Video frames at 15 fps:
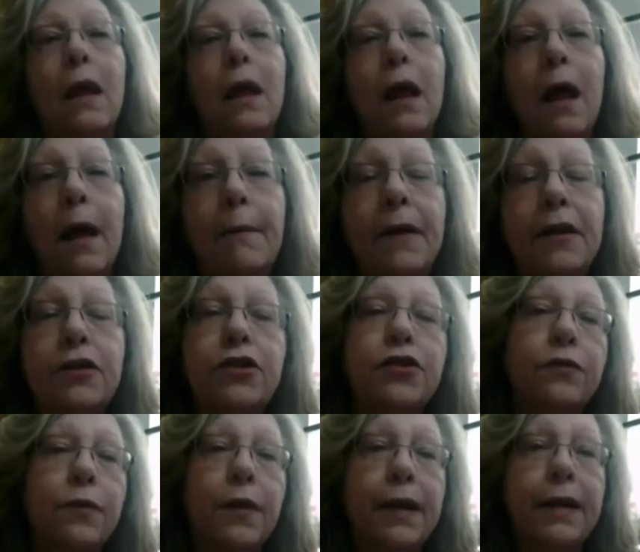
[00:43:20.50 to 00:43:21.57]
How
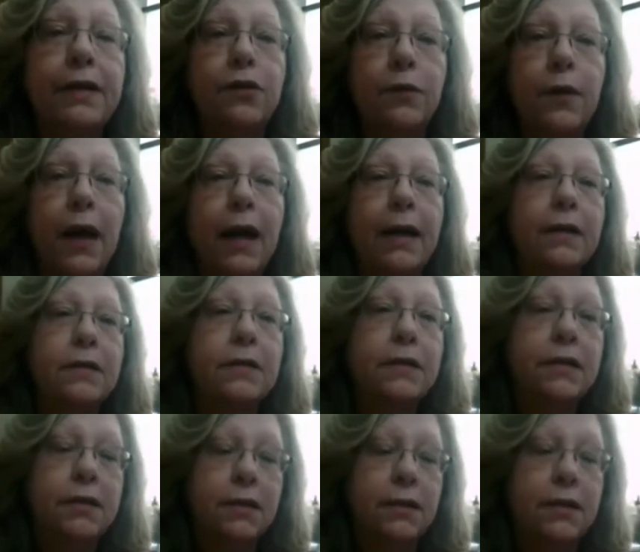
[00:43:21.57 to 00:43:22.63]
much thread do I con
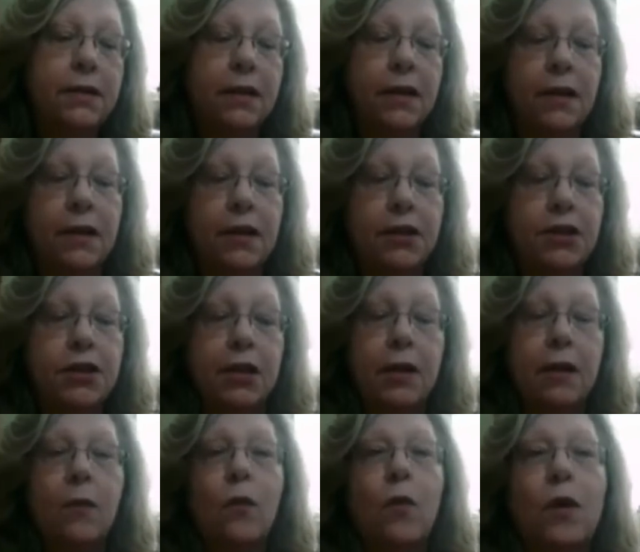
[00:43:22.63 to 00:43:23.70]
condition
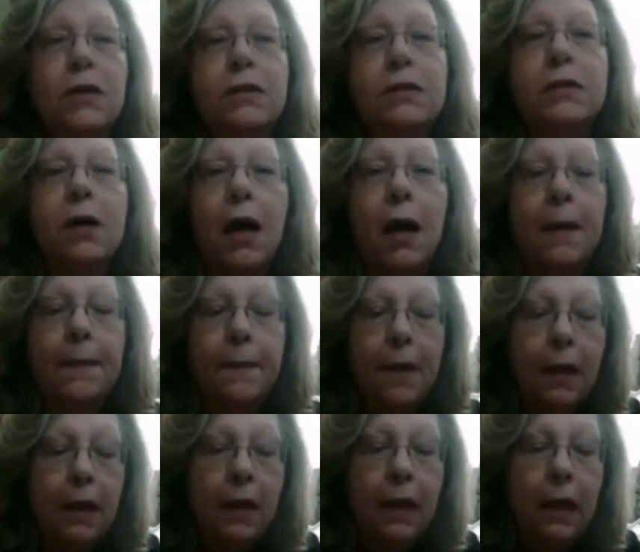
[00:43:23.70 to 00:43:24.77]
at one time?
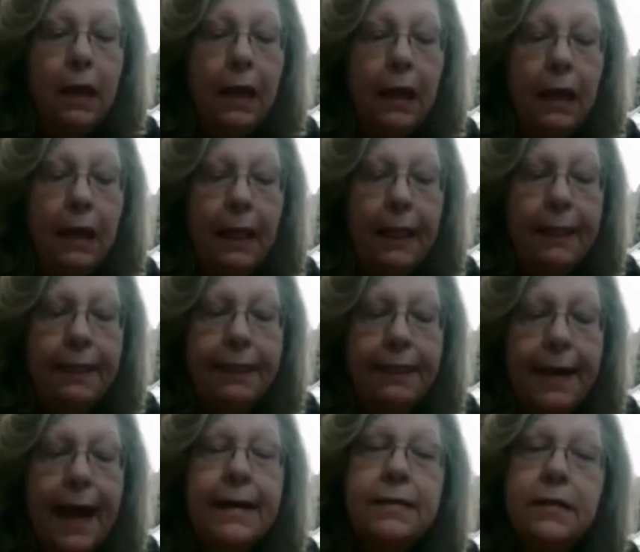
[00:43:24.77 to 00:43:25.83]

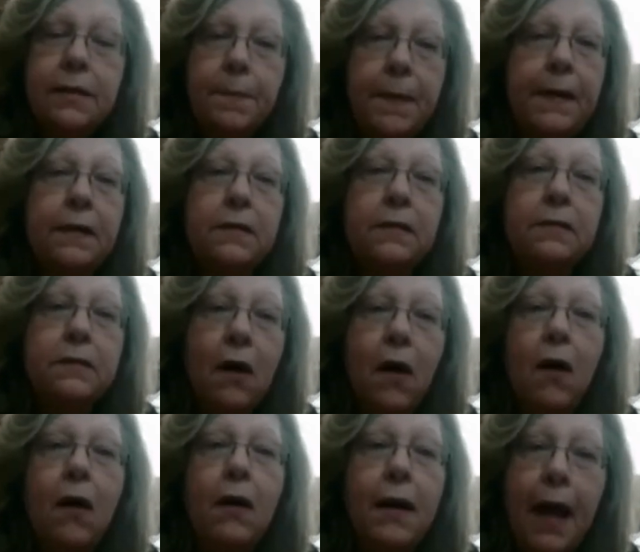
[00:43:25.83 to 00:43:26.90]
That depends
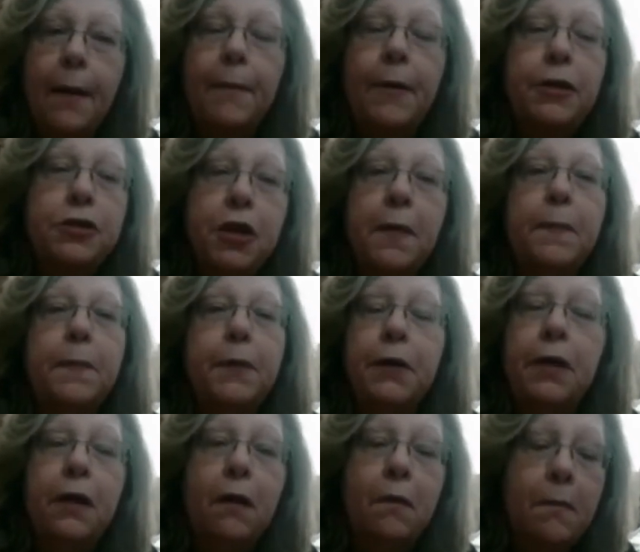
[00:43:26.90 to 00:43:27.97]
on how much I'm
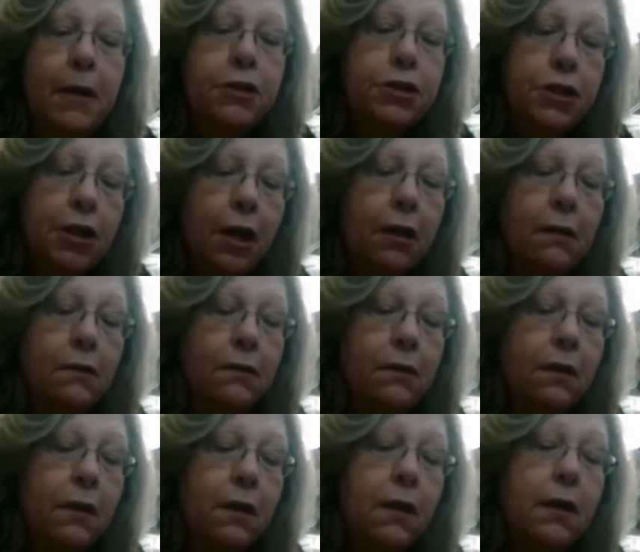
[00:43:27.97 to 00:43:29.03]
putting on my shuttle.
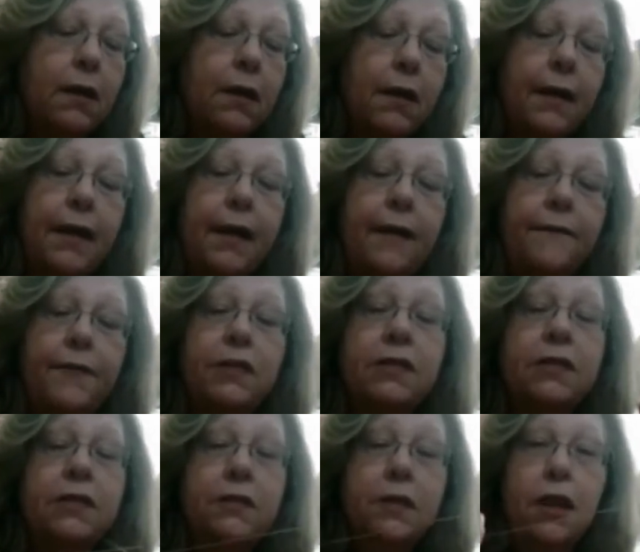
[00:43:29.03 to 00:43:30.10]
If
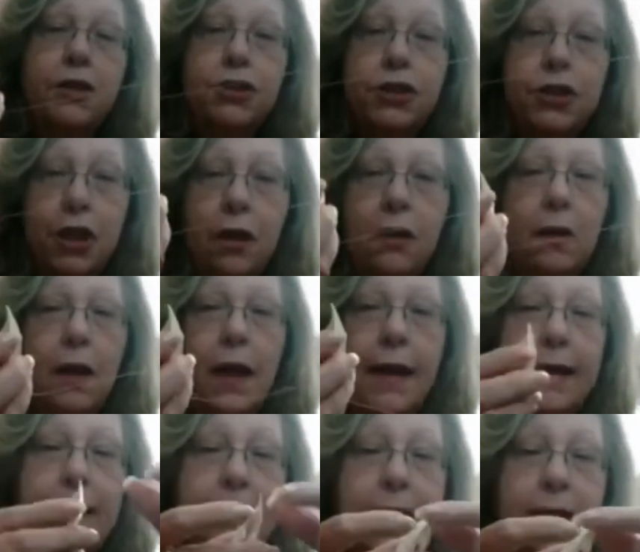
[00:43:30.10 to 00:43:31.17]
it's a shuttle
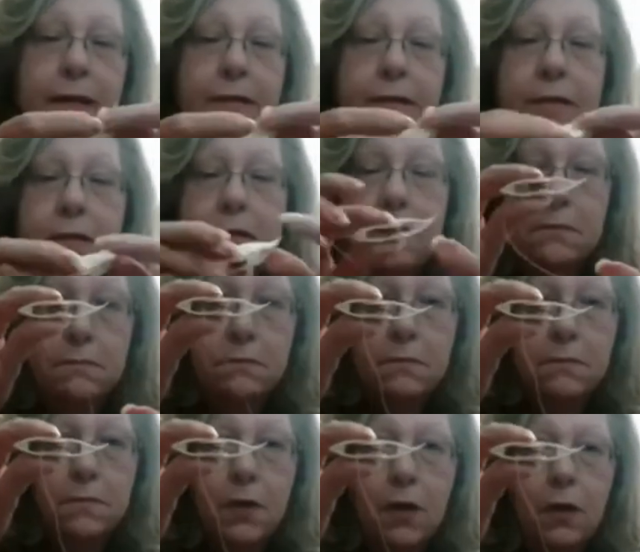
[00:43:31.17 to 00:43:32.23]
like this,
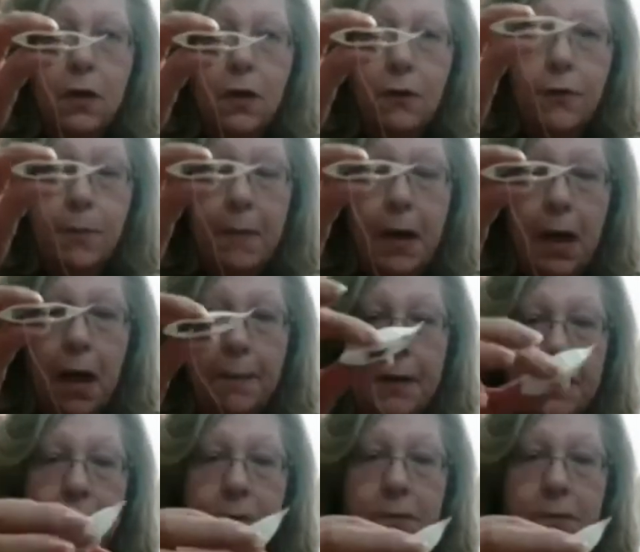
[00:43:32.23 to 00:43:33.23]
Clover bobbin,